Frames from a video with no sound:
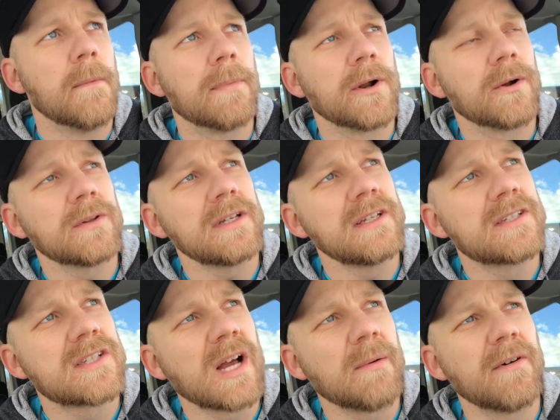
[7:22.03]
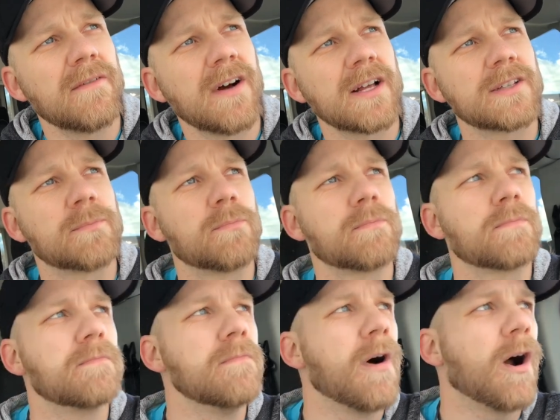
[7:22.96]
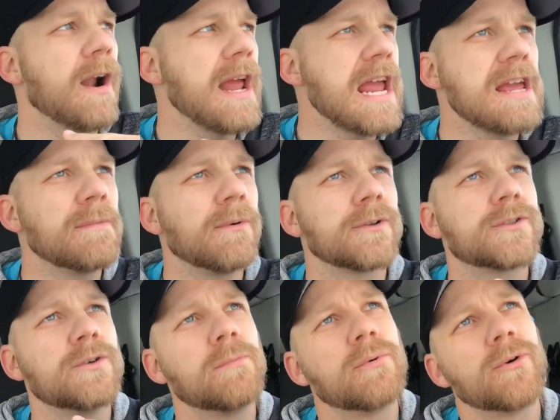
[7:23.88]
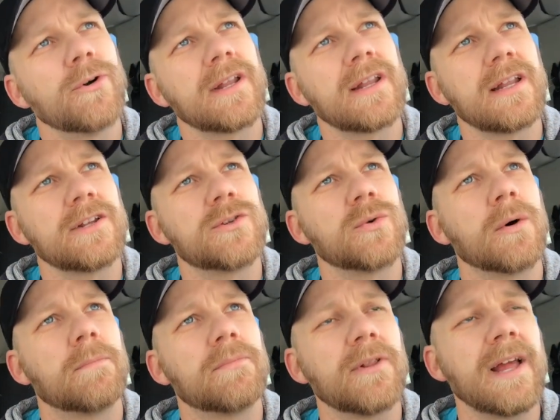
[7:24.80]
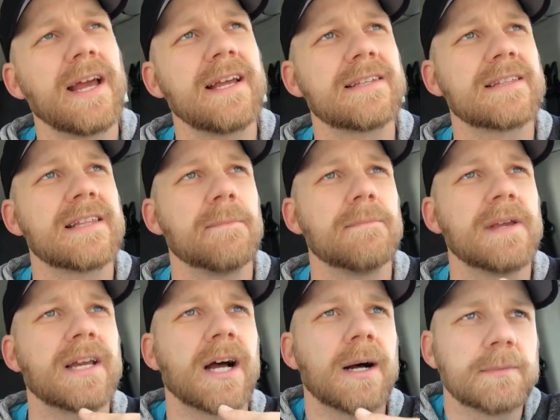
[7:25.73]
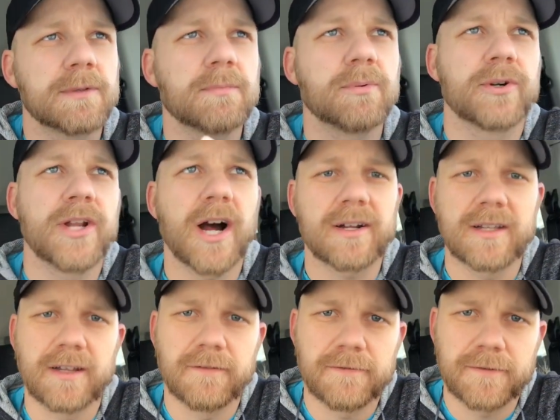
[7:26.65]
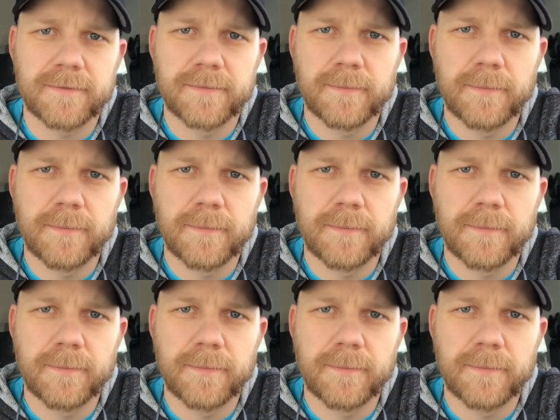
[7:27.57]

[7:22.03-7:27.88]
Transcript: But only some of us are able to put it into a place that becomes productive.